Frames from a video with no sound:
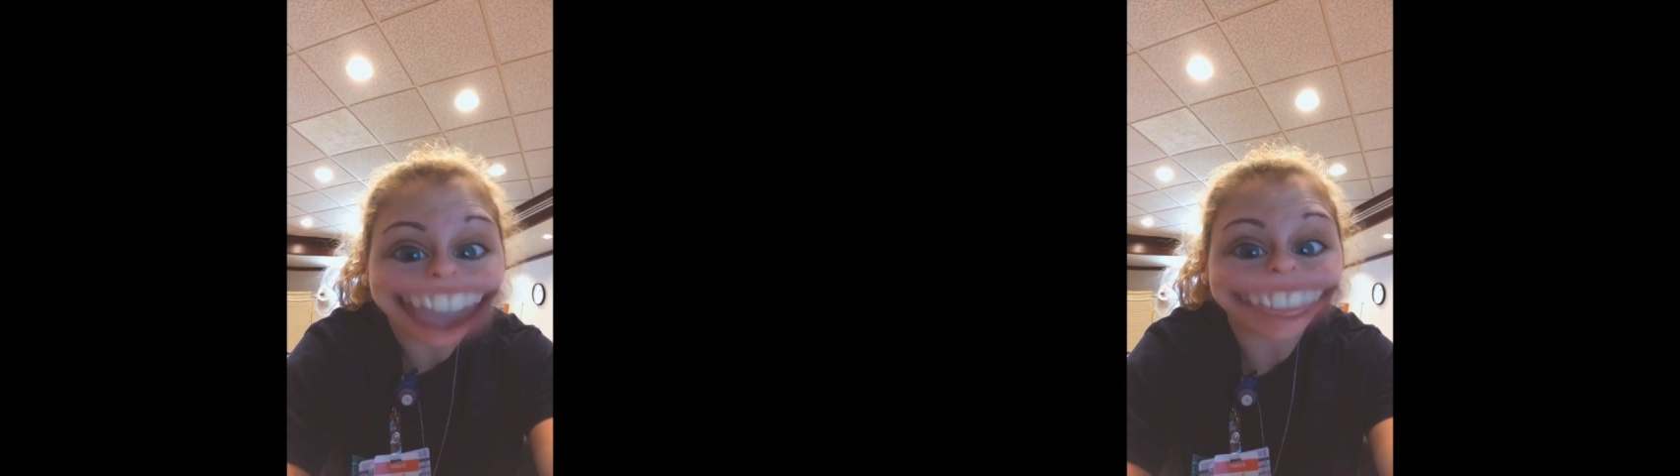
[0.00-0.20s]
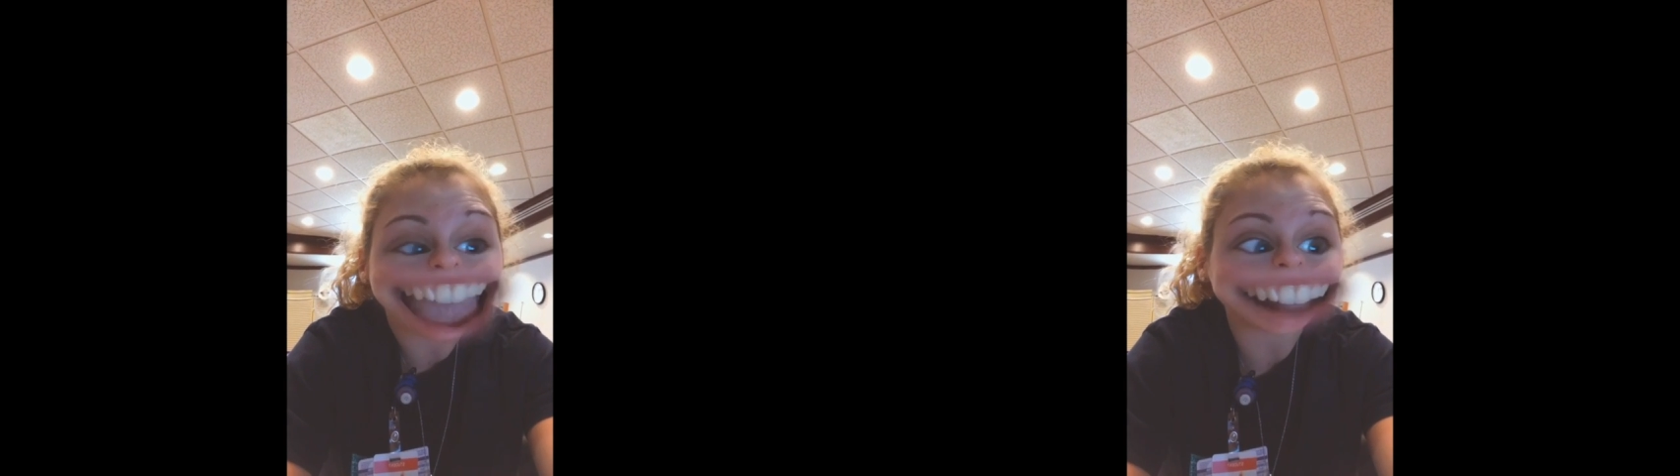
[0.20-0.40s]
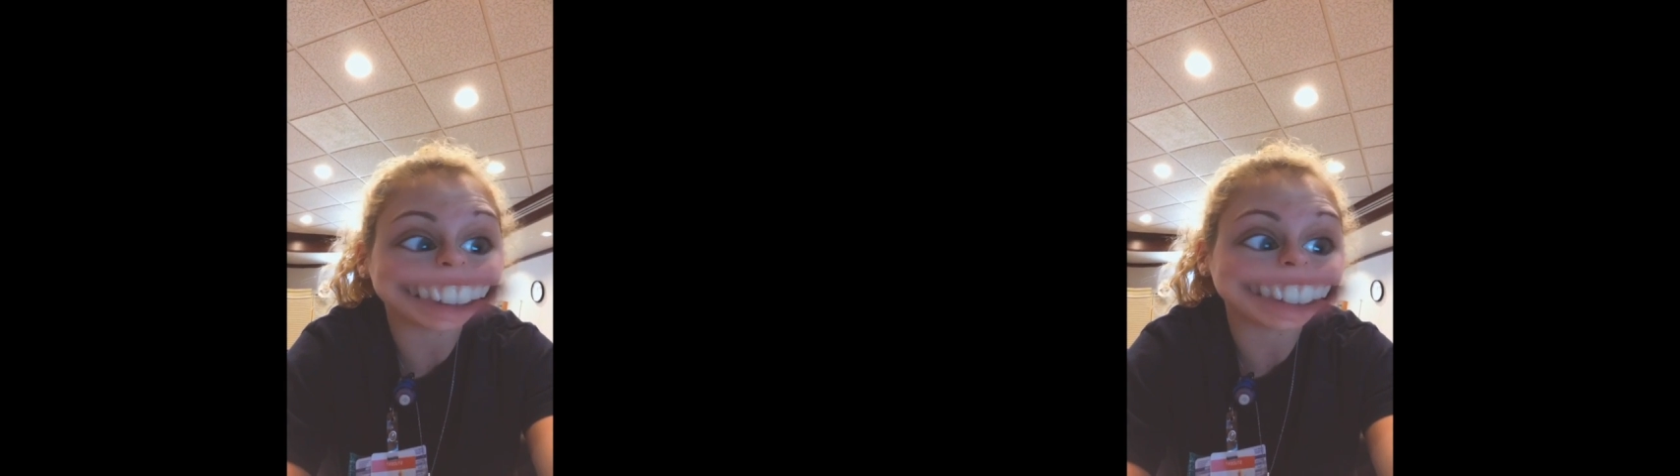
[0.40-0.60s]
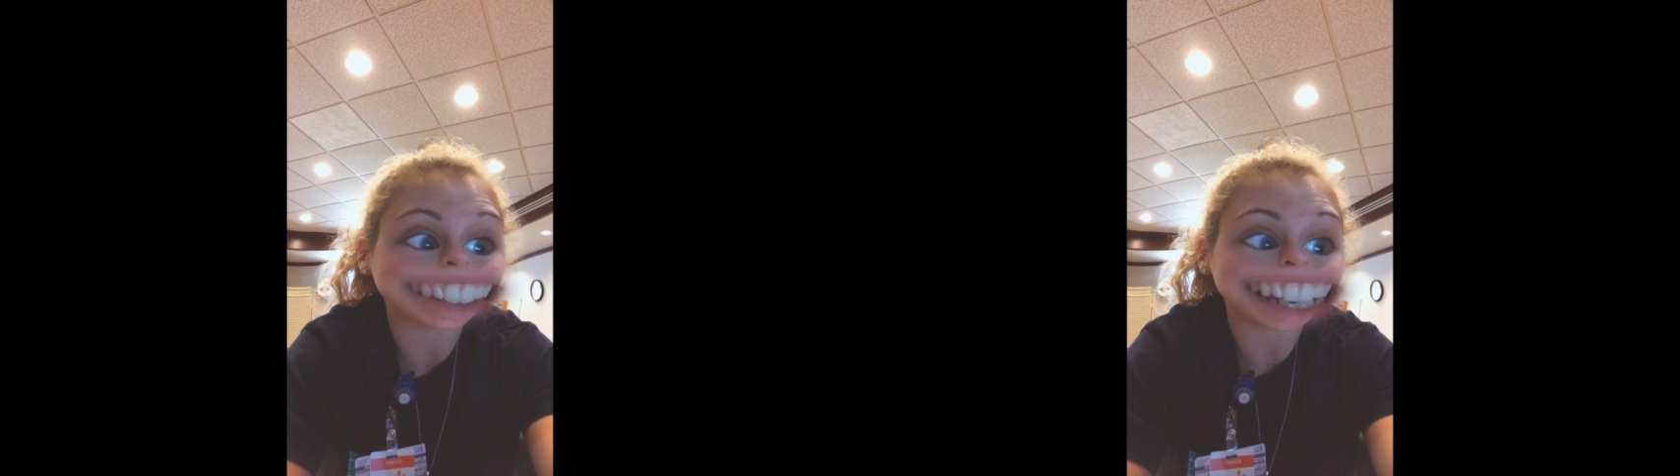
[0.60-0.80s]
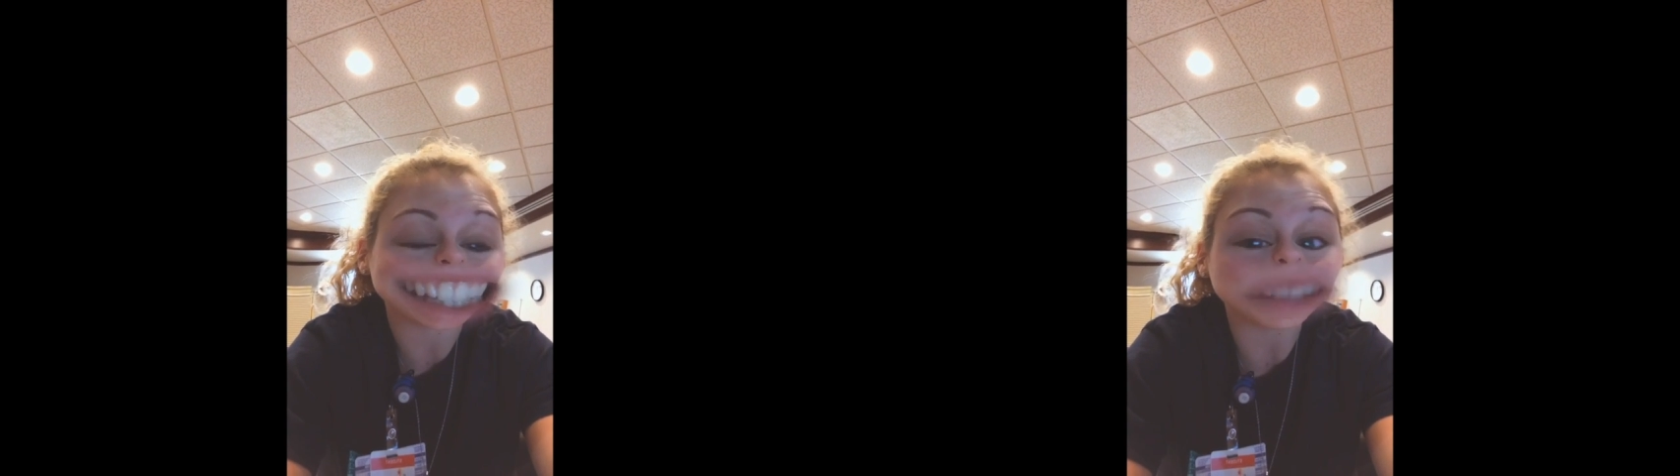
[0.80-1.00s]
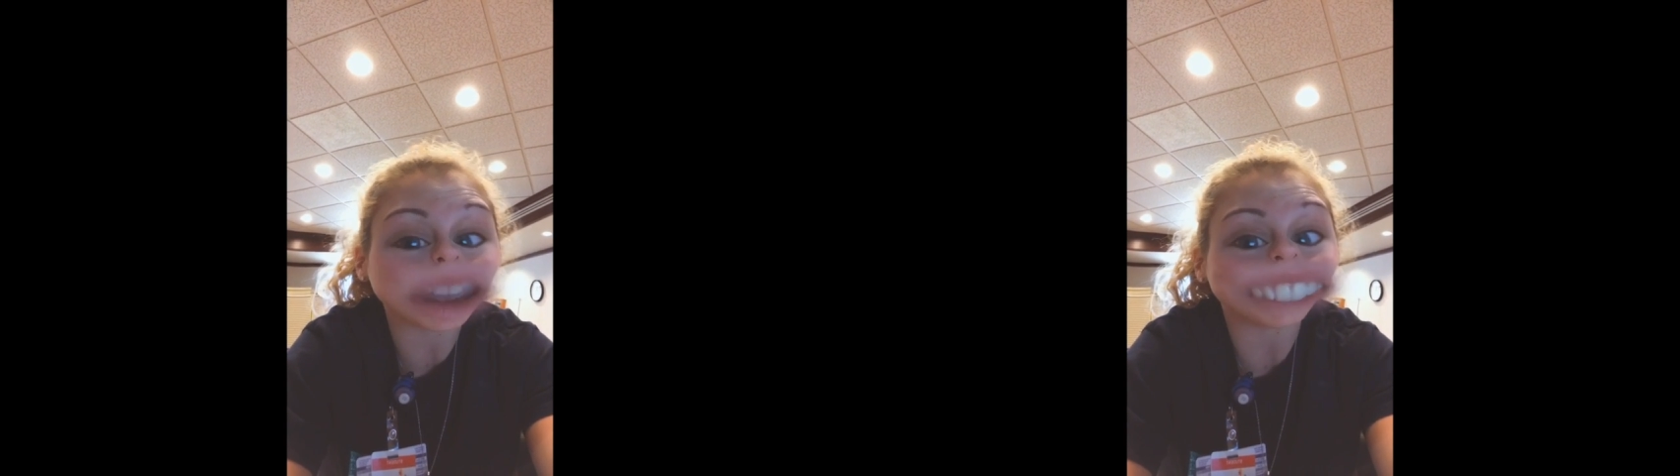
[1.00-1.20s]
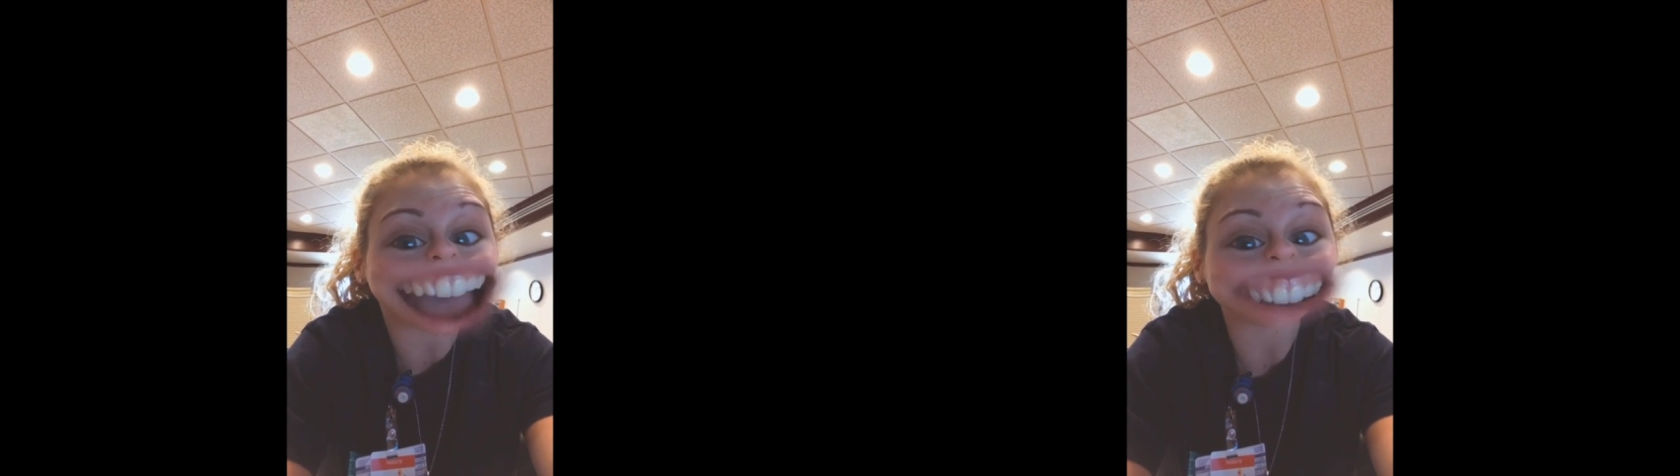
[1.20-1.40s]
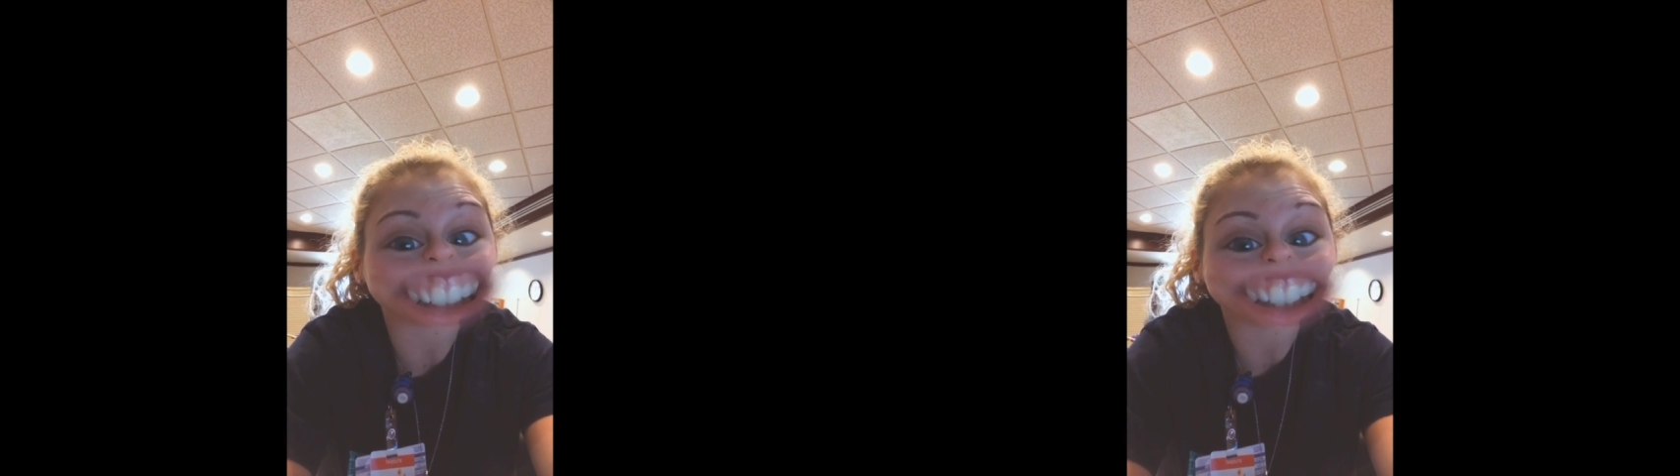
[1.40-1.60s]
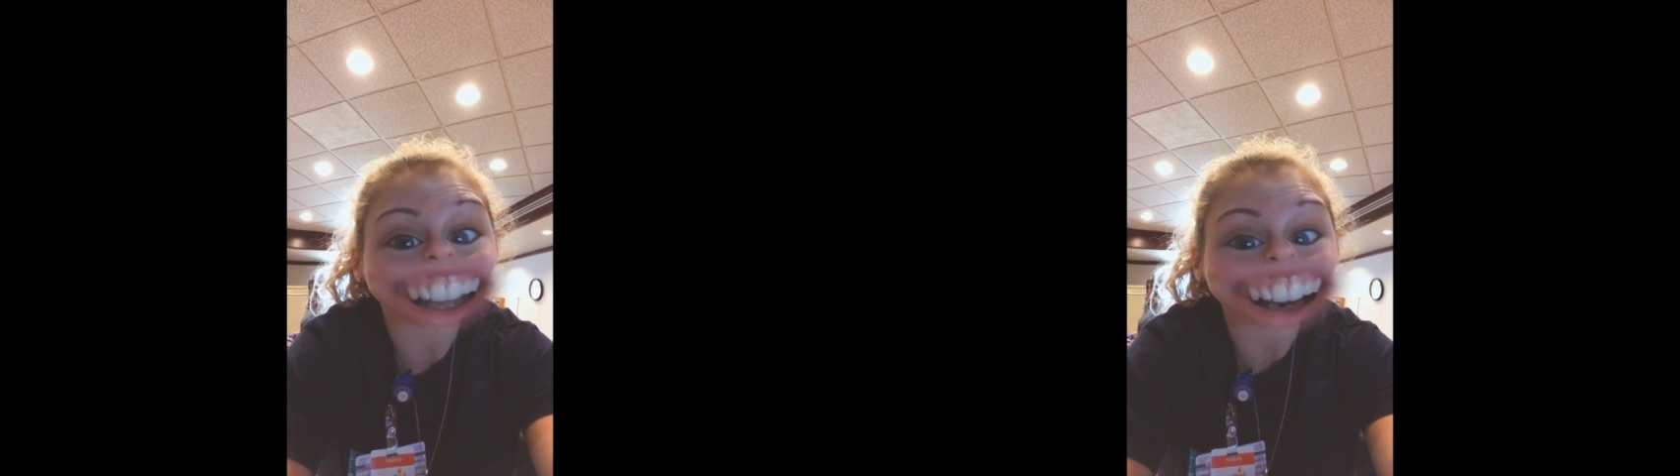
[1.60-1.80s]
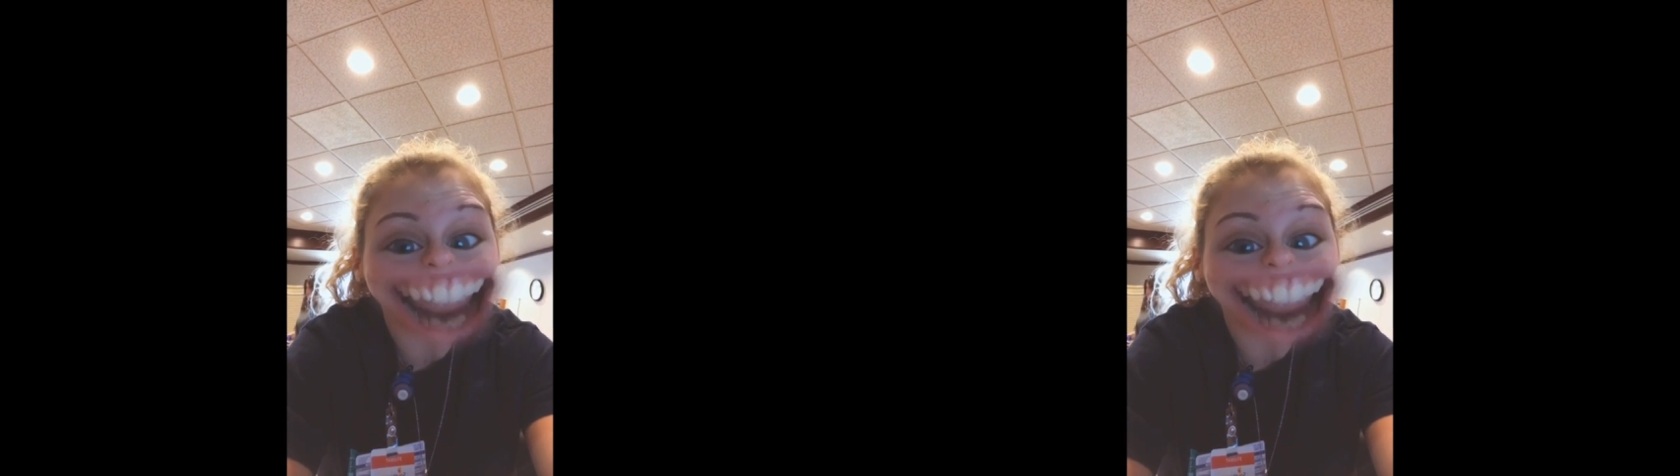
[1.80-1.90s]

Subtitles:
and that needs to be fastened to their